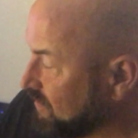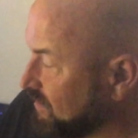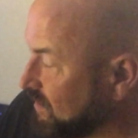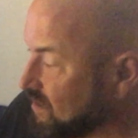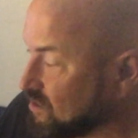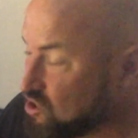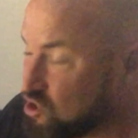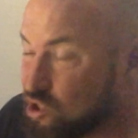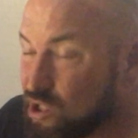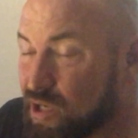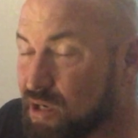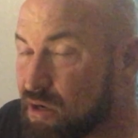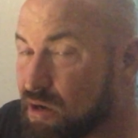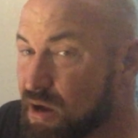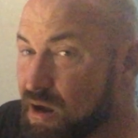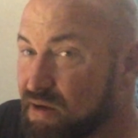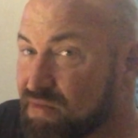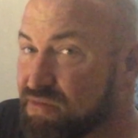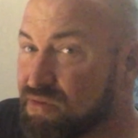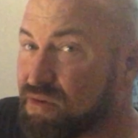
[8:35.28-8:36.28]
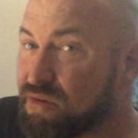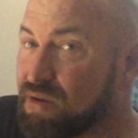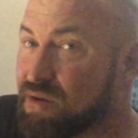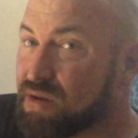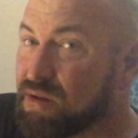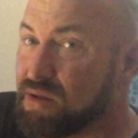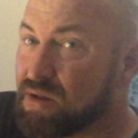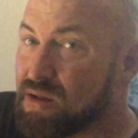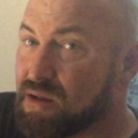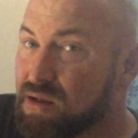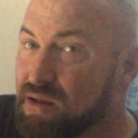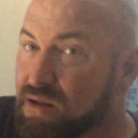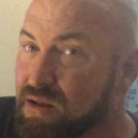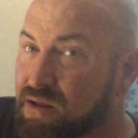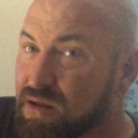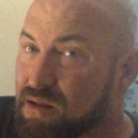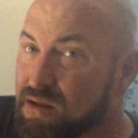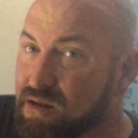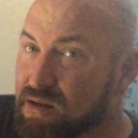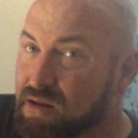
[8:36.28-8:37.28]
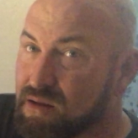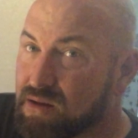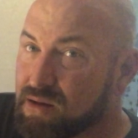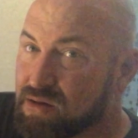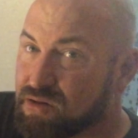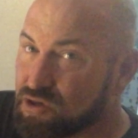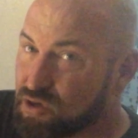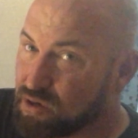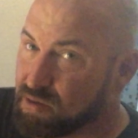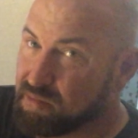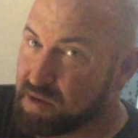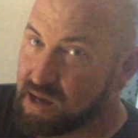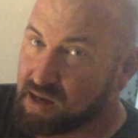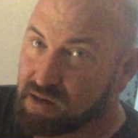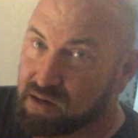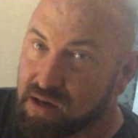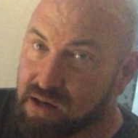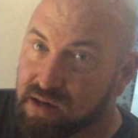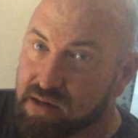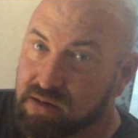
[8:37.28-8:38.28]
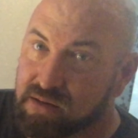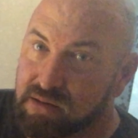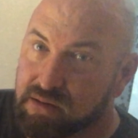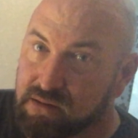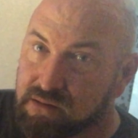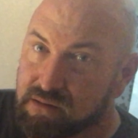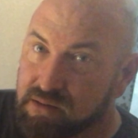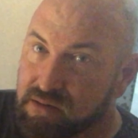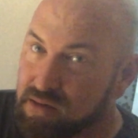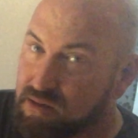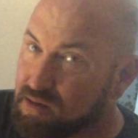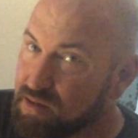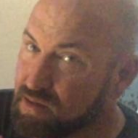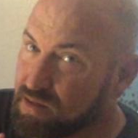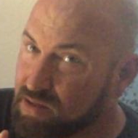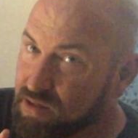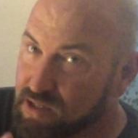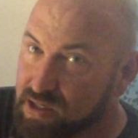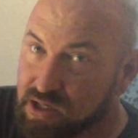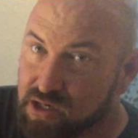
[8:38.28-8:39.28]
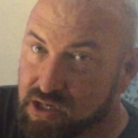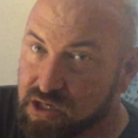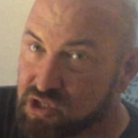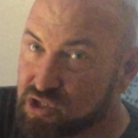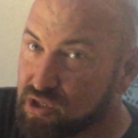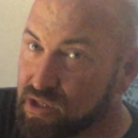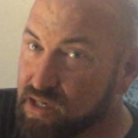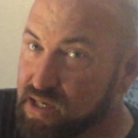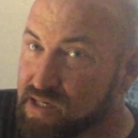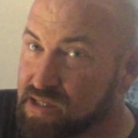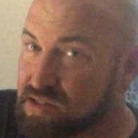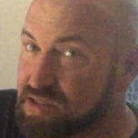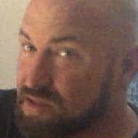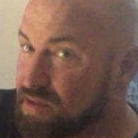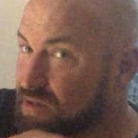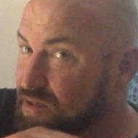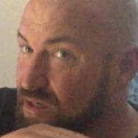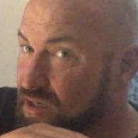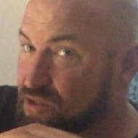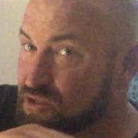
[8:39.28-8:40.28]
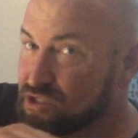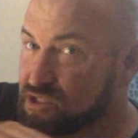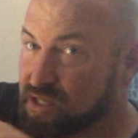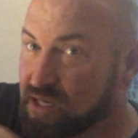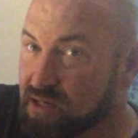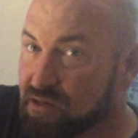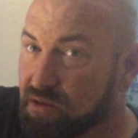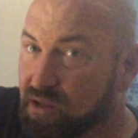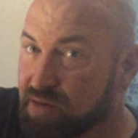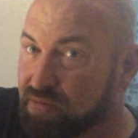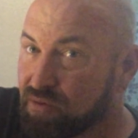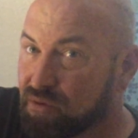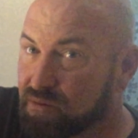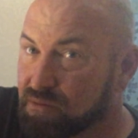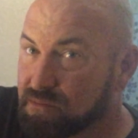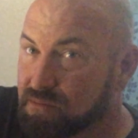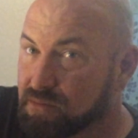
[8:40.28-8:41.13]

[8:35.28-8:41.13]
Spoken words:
I shut it off, turned it back on, it initialized and stayed level.